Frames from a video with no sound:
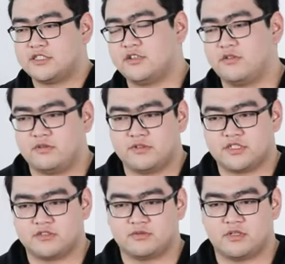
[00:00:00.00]
So
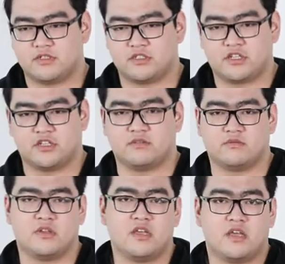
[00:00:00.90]
this one,
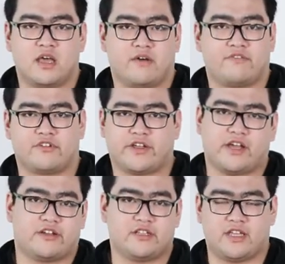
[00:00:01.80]
after
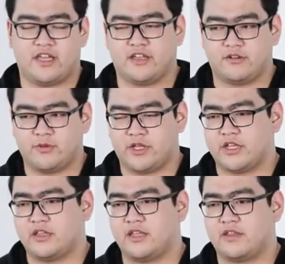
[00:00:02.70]
calculating,
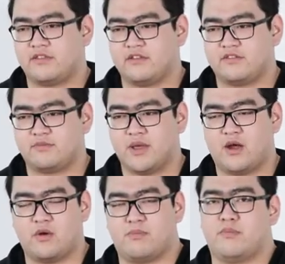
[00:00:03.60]
we can let this
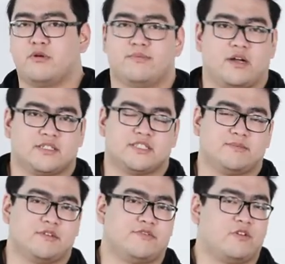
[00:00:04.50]
power up a Birdbox
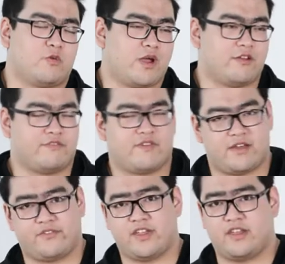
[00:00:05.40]
camera for around
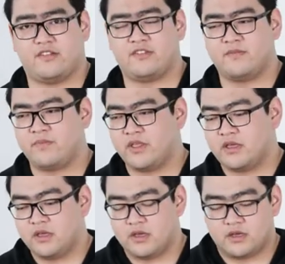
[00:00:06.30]
5 days.
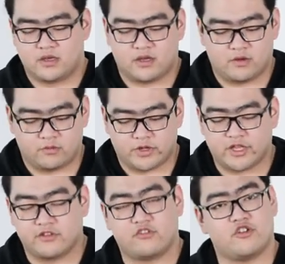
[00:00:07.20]
We
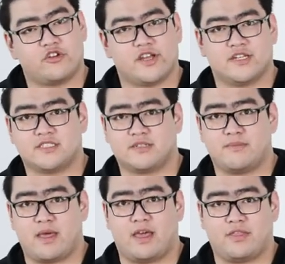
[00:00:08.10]
can show you guys
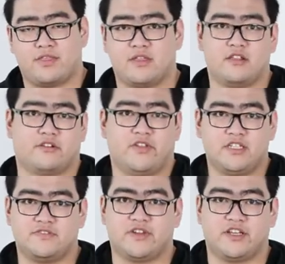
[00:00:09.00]
the math in our
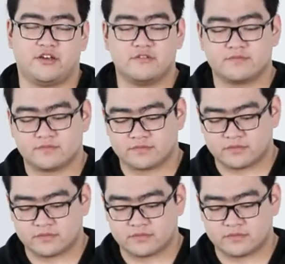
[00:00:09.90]
next video.